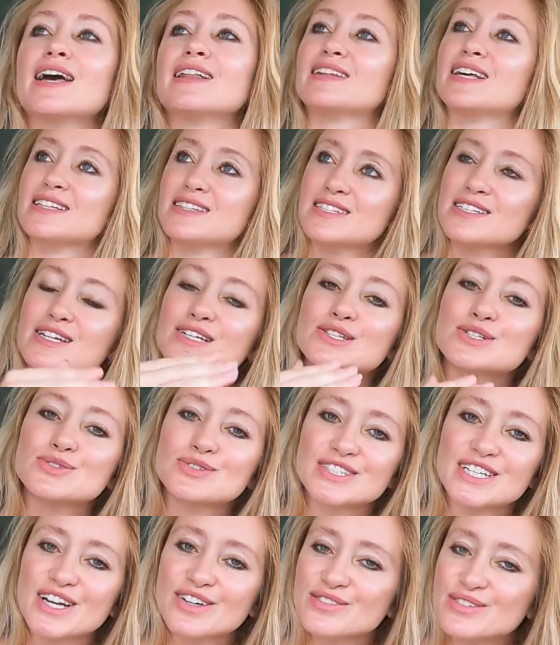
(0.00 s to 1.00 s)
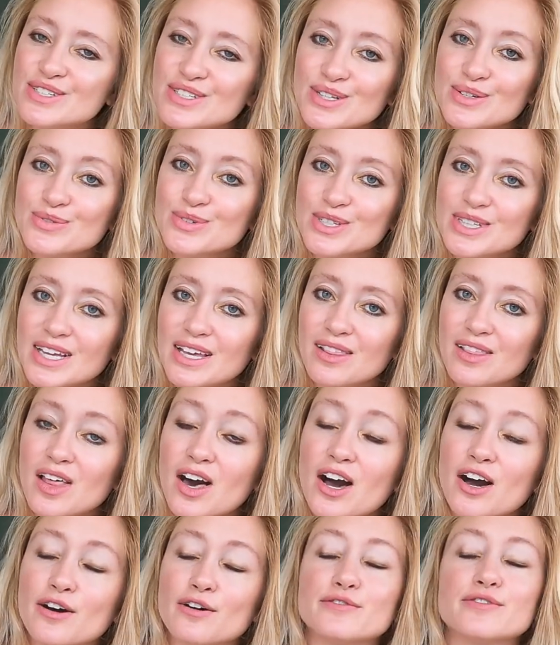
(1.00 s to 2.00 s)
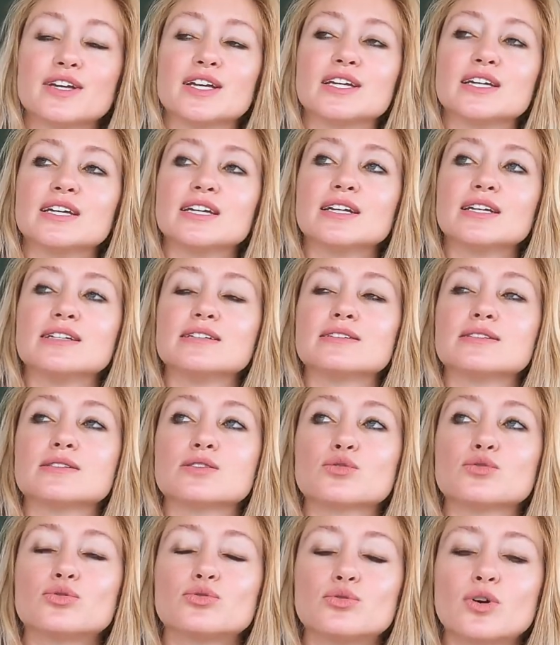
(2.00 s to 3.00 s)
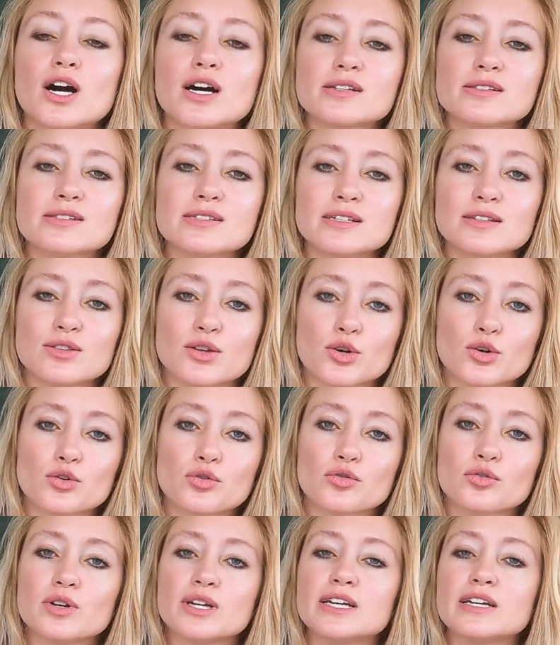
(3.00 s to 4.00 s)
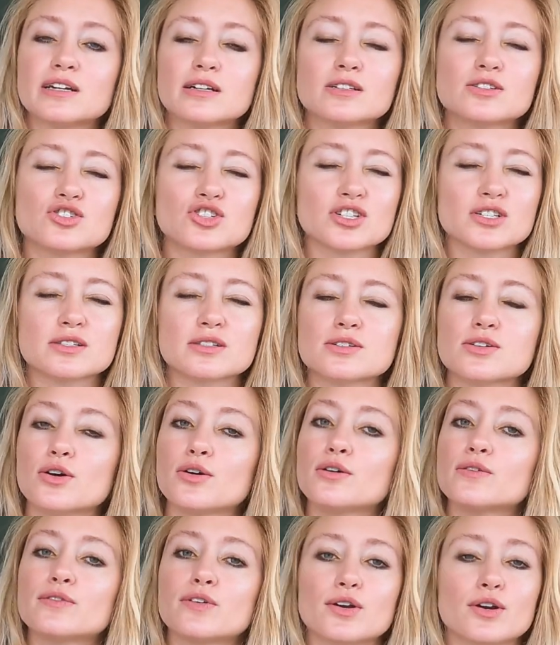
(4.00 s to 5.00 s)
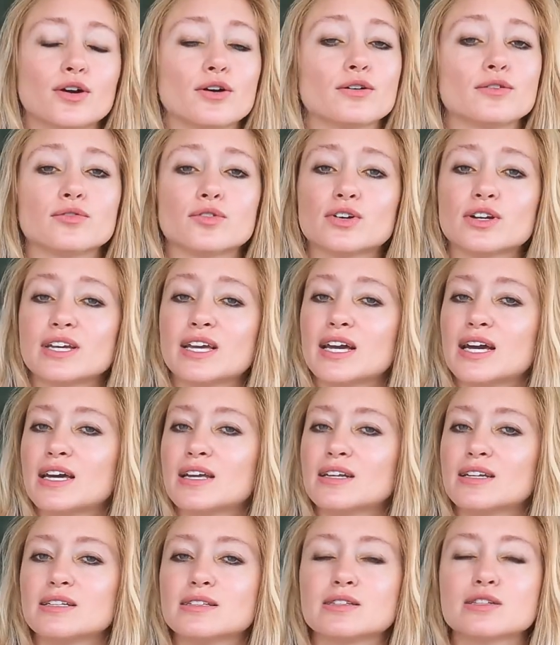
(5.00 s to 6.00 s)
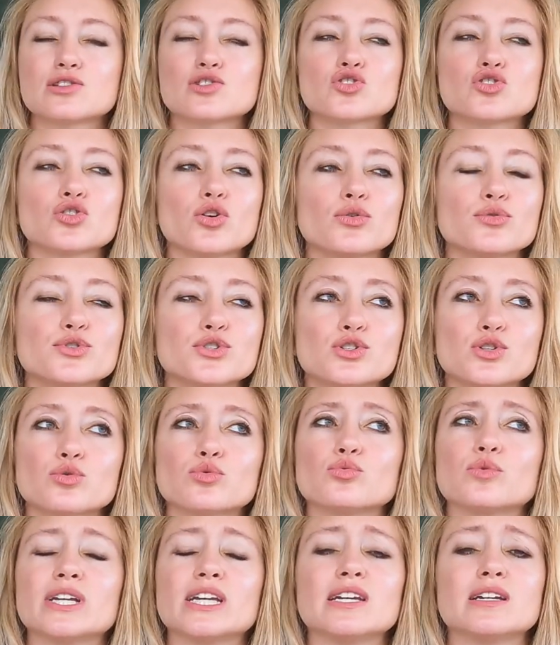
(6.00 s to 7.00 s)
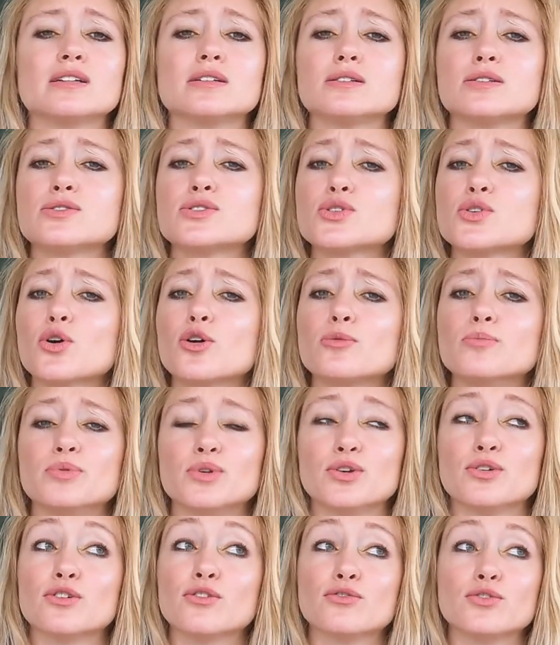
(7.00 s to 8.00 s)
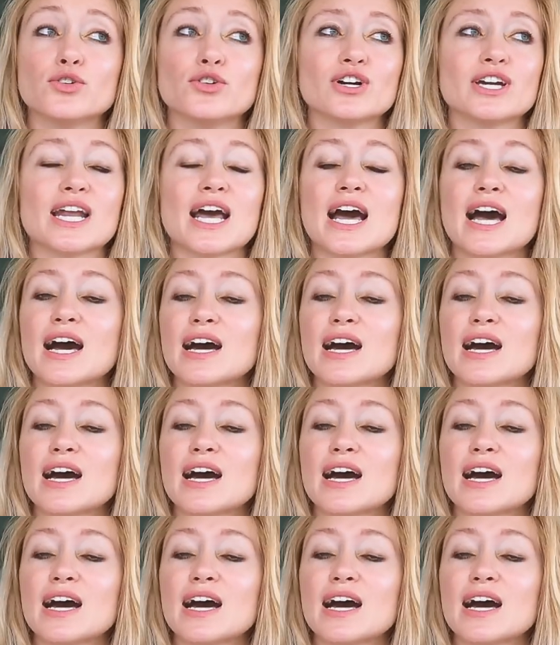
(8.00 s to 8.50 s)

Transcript: And that's another one I really, really love. It is crossing the creek just over and over again. It's so serene and so beautiful.